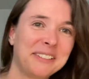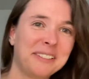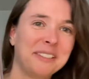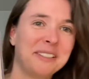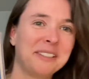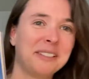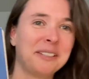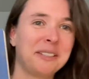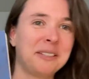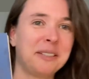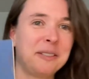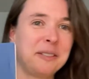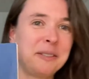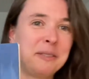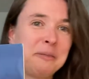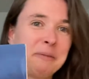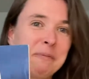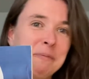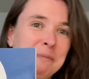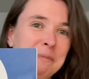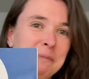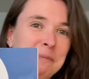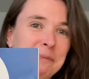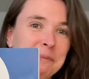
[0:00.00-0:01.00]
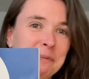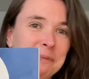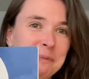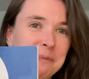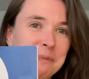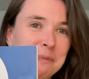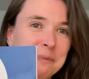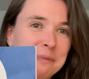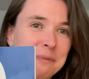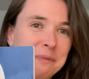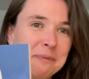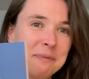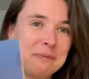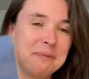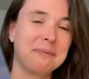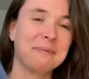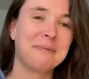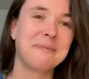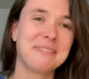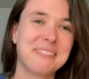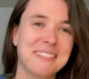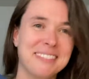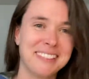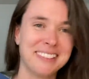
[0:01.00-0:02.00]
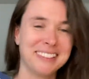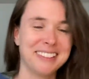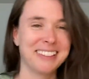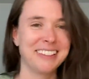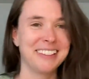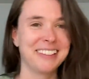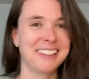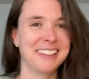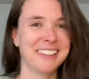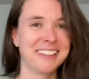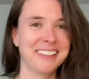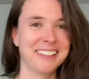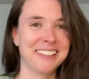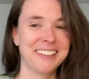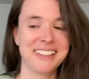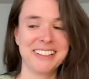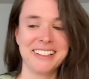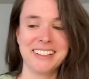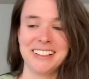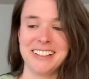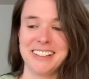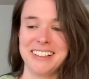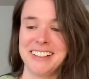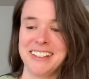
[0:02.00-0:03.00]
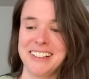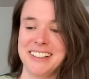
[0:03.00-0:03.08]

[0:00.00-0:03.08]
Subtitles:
No one is speaking in this clip.